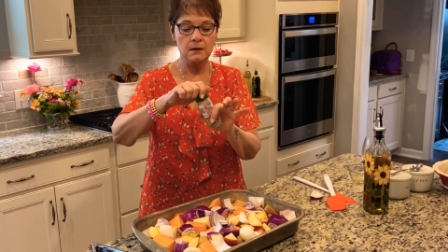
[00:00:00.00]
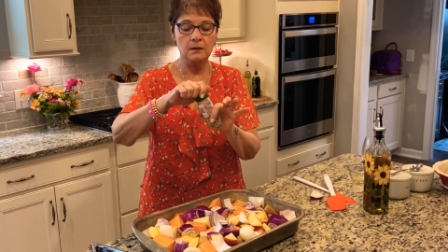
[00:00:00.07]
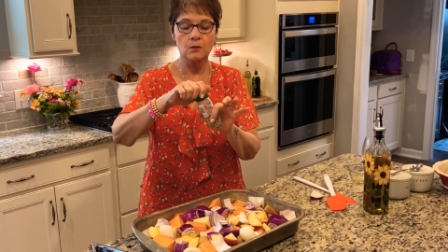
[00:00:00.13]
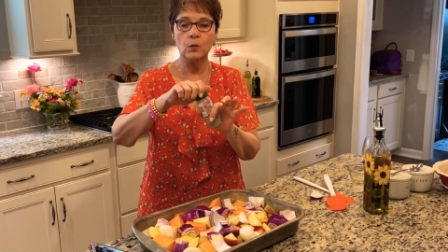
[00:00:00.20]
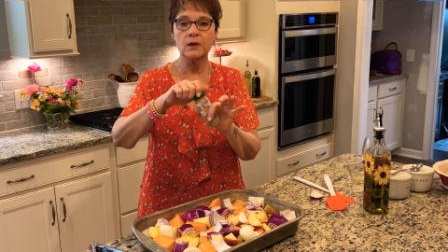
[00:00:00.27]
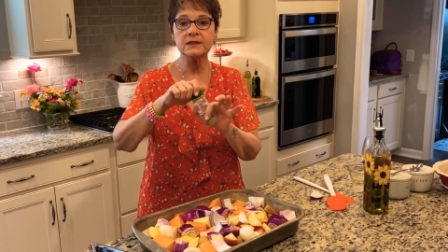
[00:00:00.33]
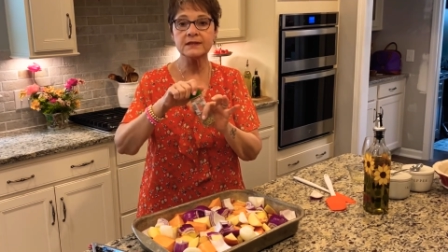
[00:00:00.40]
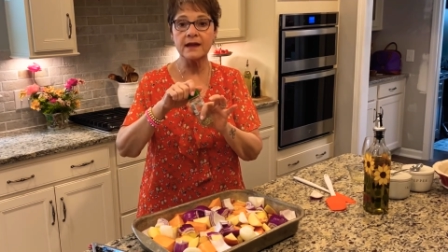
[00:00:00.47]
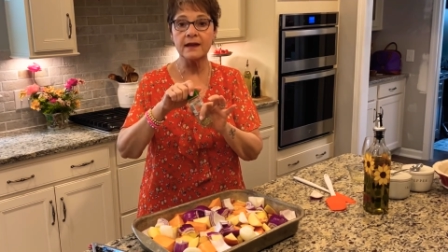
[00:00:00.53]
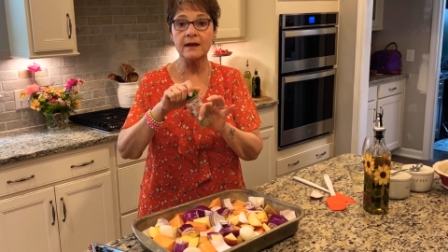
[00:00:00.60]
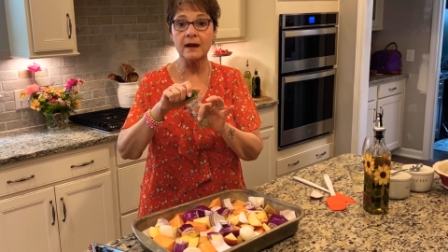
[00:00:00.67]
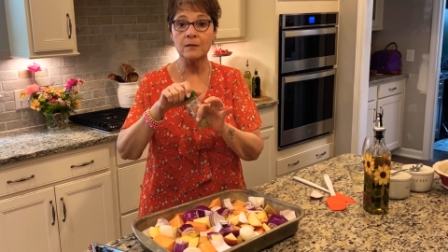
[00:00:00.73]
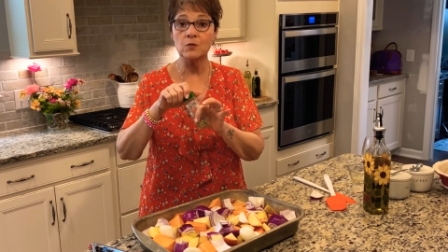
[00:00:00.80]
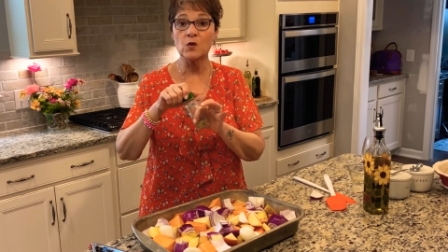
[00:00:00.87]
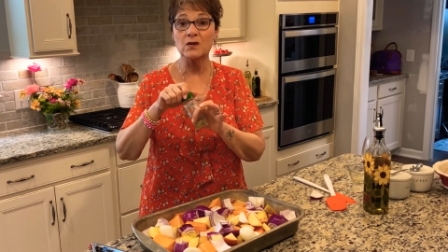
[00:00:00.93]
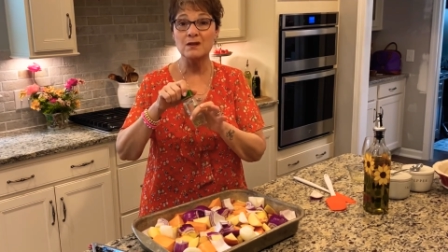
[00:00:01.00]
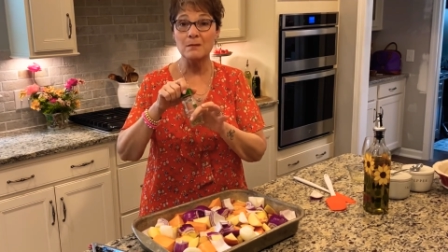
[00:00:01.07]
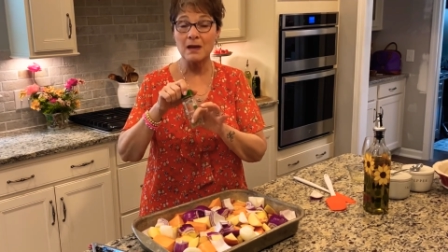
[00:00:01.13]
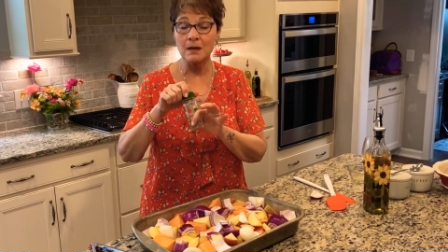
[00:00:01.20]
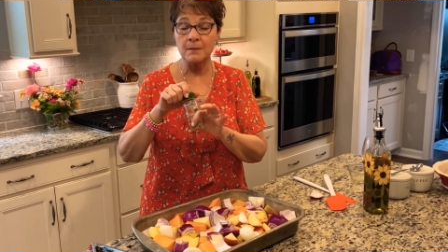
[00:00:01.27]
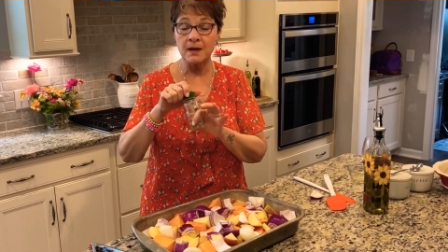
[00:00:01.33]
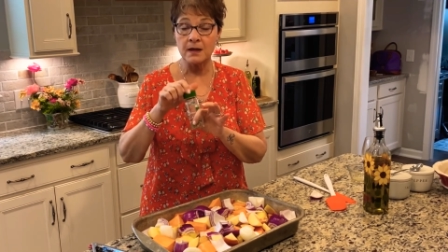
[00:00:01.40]
One day I'm going to
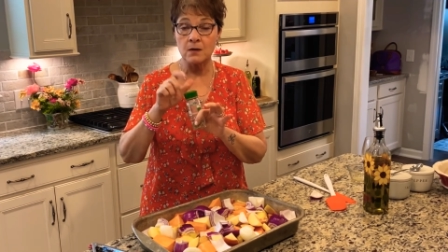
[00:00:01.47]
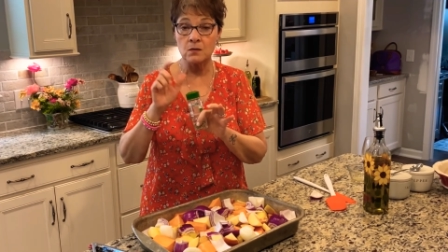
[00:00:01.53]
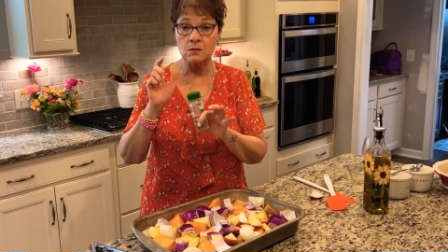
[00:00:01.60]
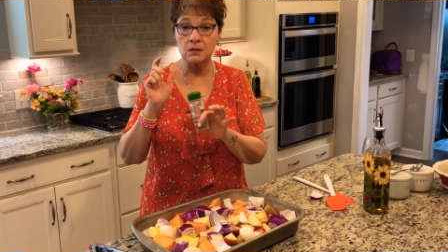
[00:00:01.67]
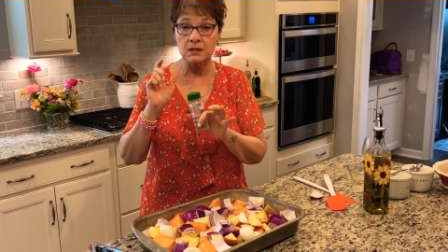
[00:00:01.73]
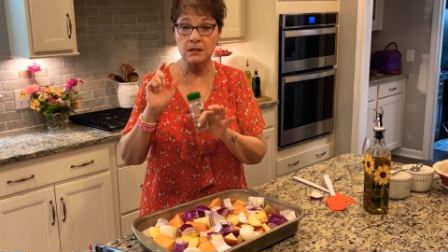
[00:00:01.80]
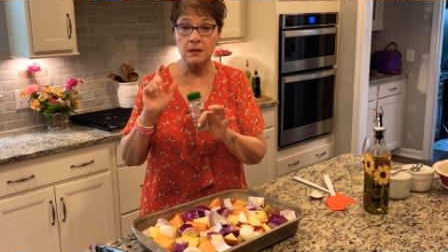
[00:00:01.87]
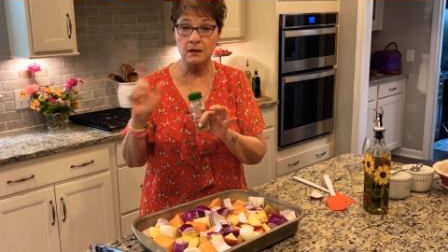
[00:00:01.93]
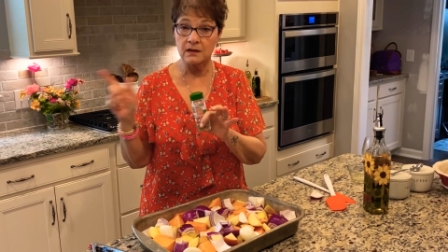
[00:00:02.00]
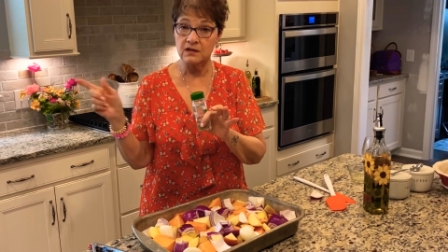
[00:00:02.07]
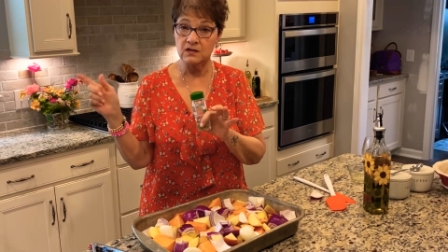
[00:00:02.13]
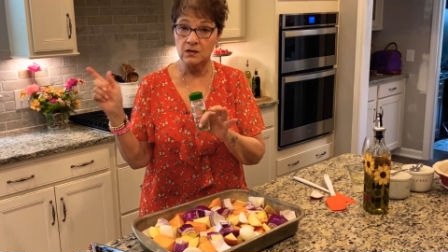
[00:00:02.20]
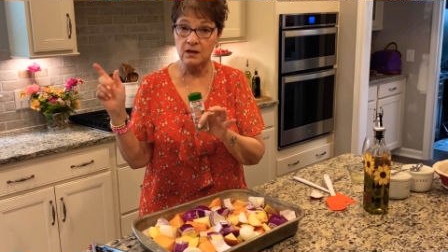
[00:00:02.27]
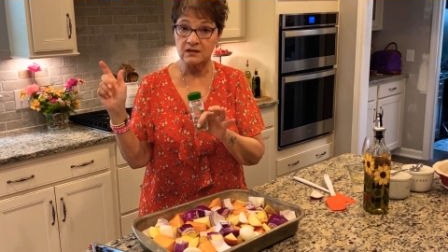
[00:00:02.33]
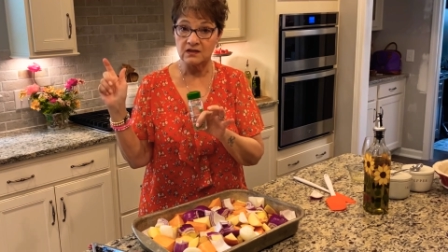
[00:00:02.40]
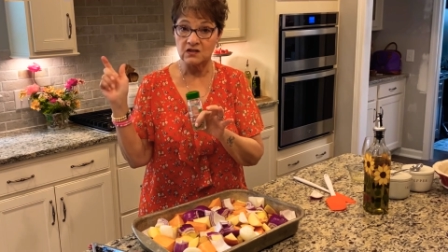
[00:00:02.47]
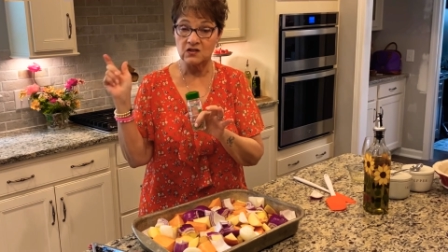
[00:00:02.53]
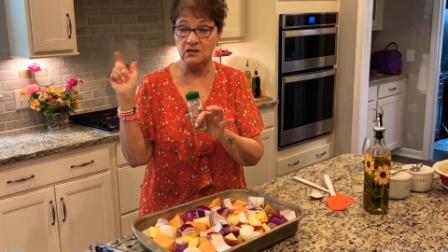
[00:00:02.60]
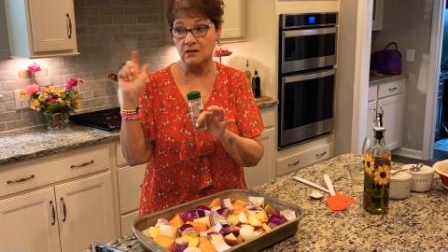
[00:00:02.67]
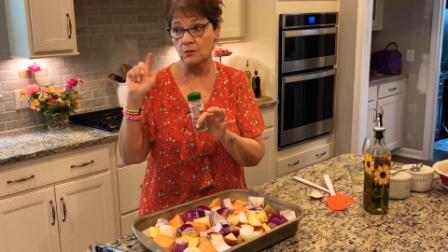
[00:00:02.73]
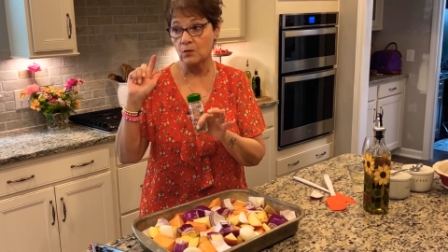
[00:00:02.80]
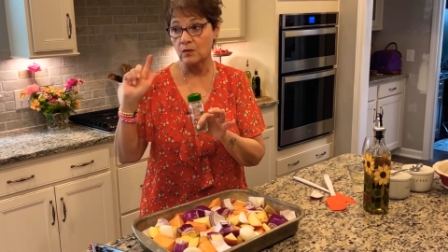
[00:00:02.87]
make my own Italian sausage
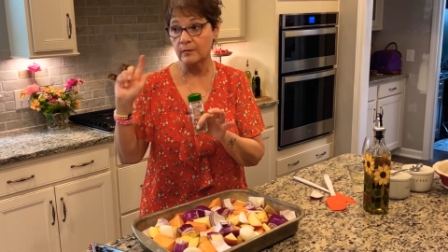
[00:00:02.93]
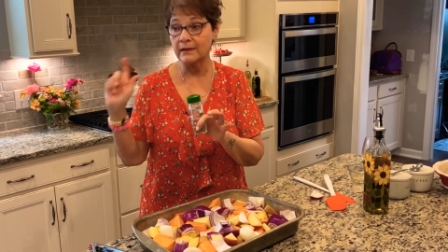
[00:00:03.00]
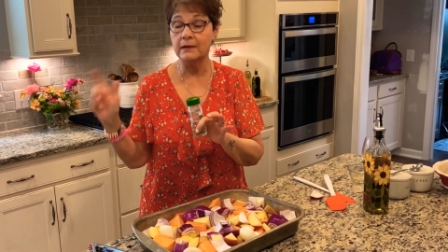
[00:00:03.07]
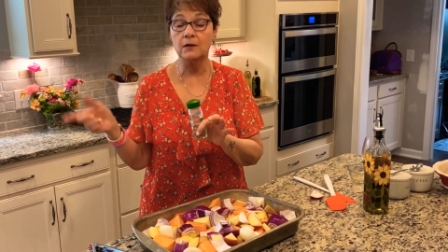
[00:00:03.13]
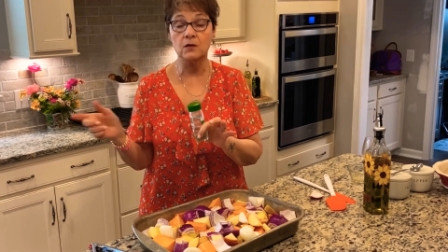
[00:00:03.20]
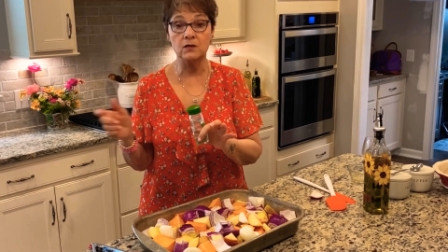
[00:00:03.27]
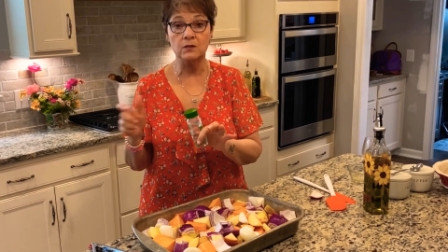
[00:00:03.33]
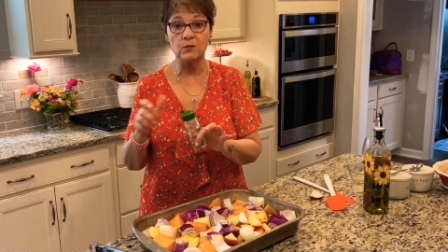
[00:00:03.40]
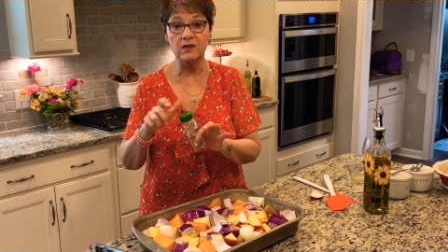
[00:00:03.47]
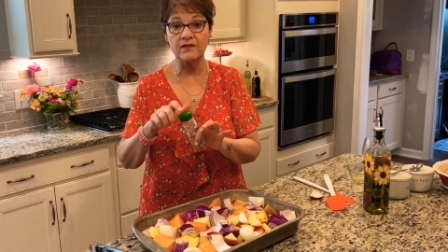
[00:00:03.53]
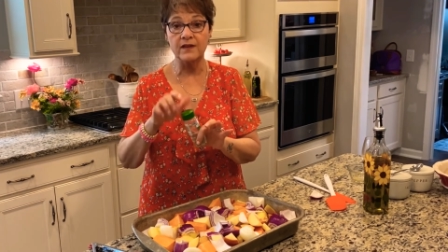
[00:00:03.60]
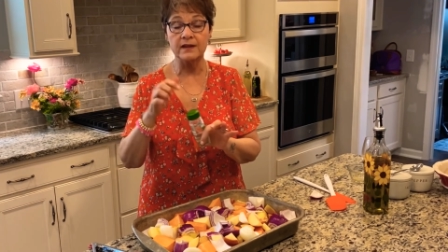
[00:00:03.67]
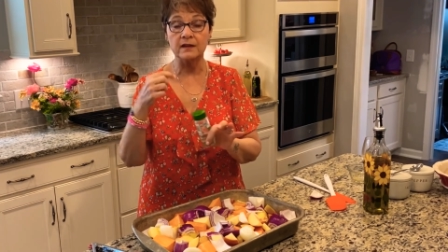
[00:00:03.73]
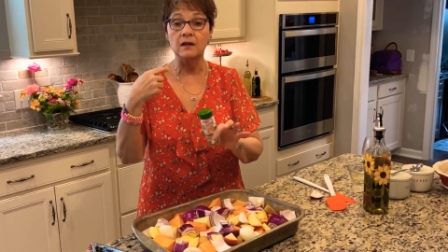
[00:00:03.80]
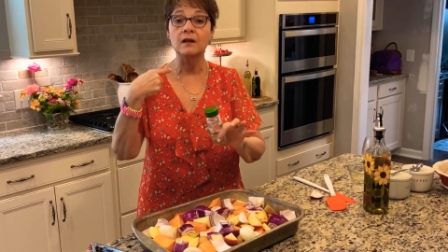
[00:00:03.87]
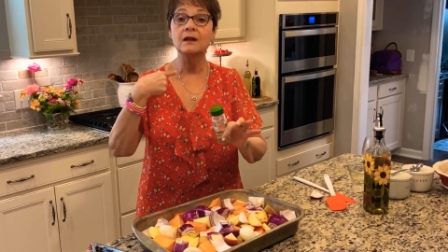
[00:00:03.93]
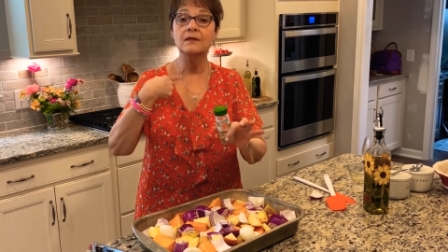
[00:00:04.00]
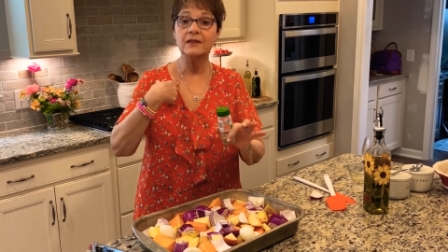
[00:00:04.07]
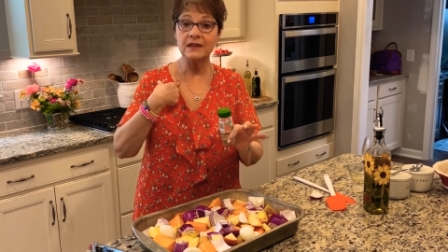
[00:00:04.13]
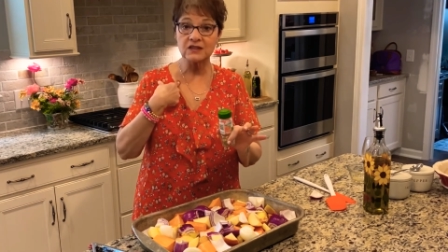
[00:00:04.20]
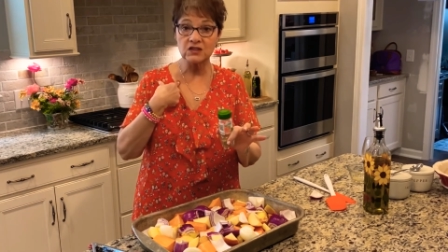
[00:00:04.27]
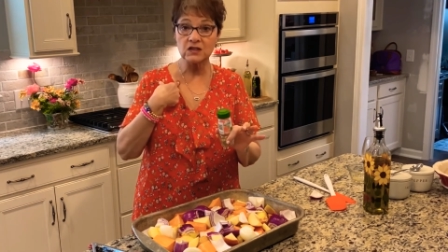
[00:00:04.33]
and it will be loaded with fennel.
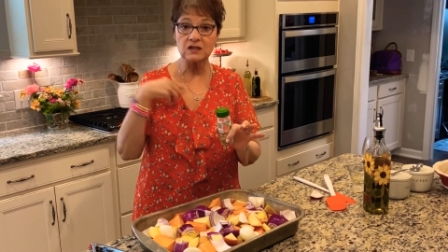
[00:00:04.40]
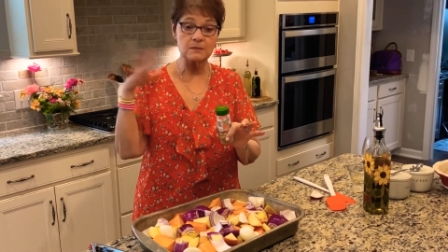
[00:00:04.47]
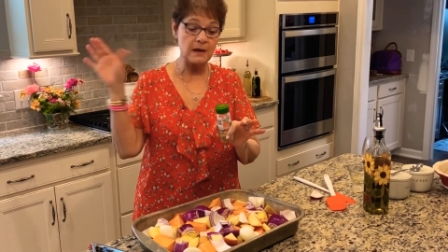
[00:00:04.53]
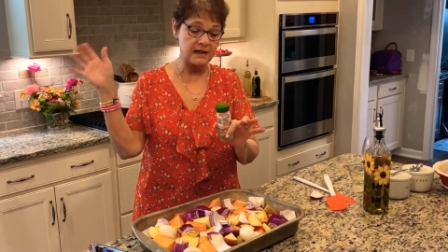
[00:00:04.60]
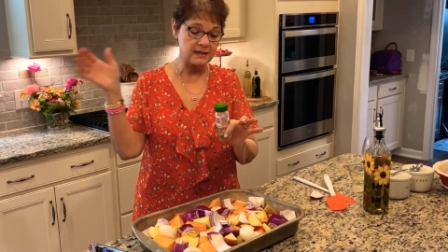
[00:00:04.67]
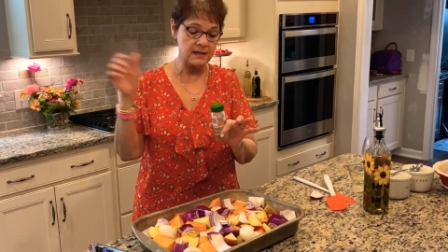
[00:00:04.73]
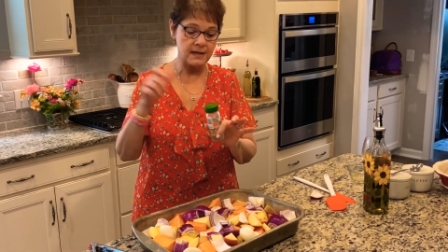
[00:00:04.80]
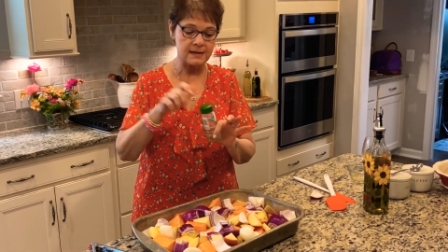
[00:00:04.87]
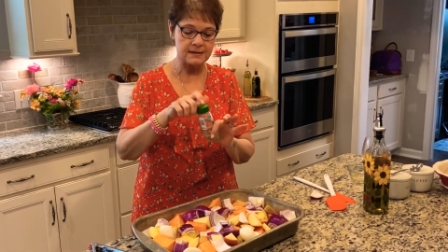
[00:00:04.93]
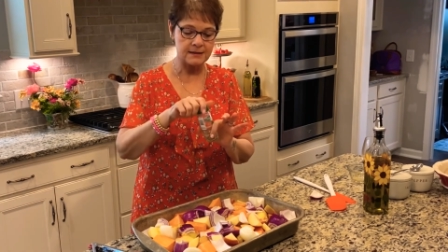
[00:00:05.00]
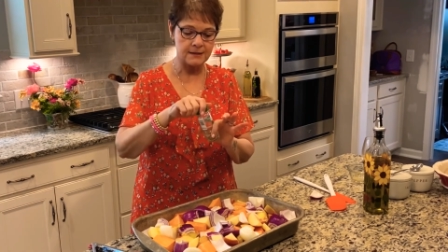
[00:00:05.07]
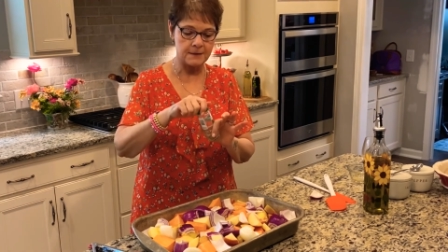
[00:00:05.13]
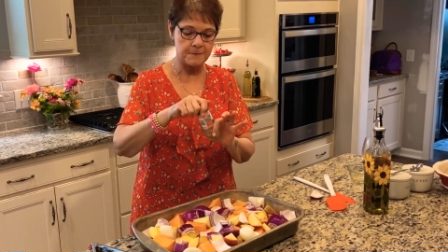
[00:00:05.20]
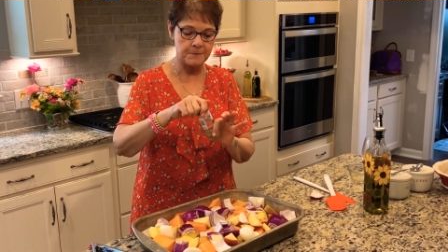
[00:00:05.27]
That's just my taste.